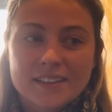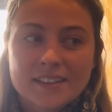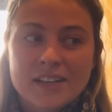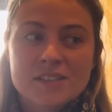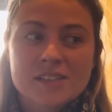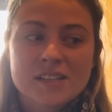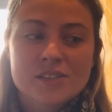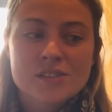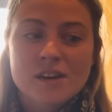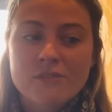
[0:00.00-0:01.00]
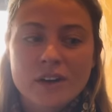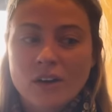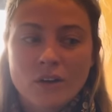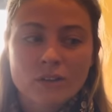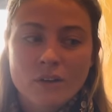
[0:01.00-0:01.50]
There's suffering
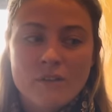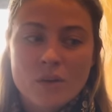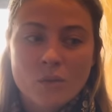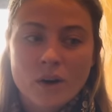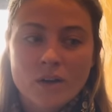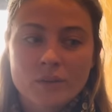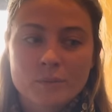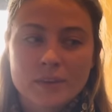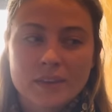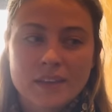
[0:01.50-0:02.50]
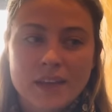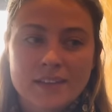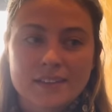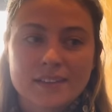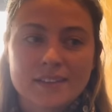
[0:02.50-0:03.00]
all over the world, but,
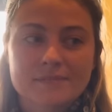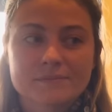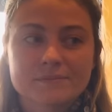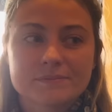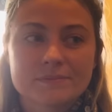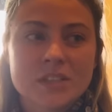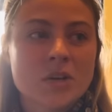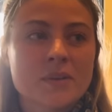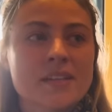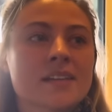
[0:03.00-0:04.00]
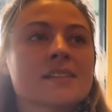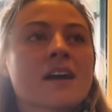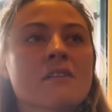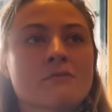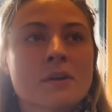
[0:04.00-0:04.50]
and you know, it's
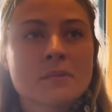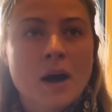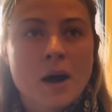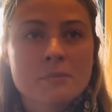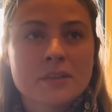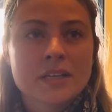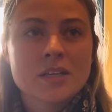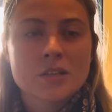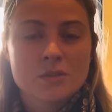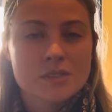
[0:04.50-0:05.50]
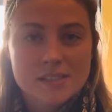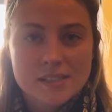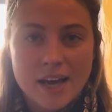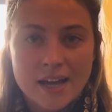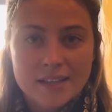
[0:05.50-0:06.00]
not from God, but he uses
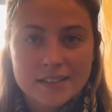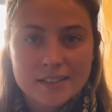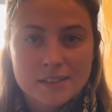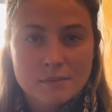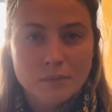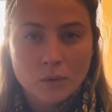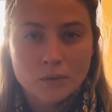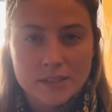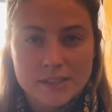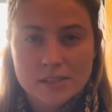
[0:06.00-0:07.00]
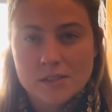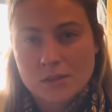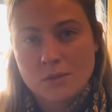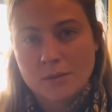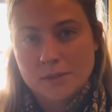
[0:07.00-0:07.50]
that to mold us into
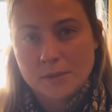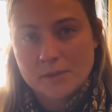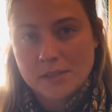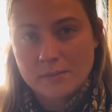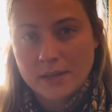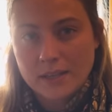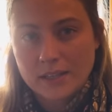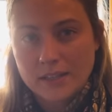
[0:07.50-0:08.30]
who we're supposed to be.